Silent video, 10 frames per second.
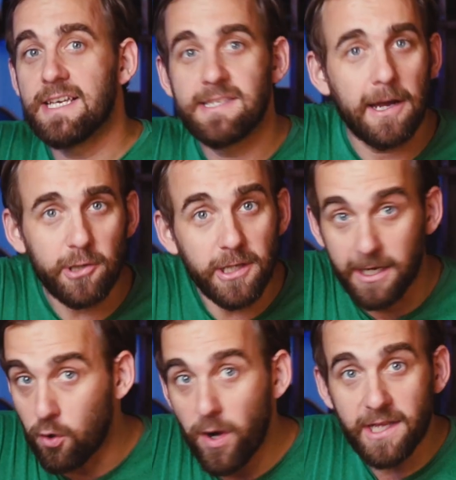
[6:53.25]
is not only
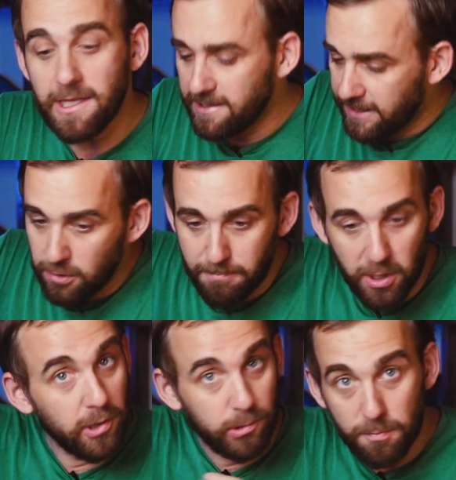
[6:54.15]
to quickly let you
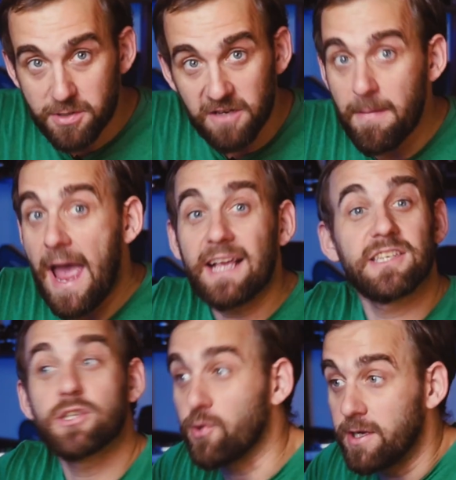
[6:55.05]
build groups of
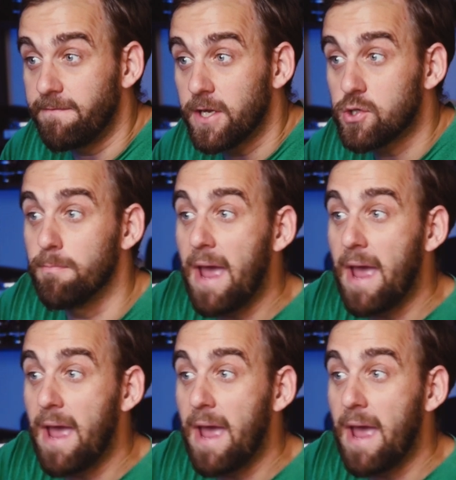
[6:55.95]
masks or individual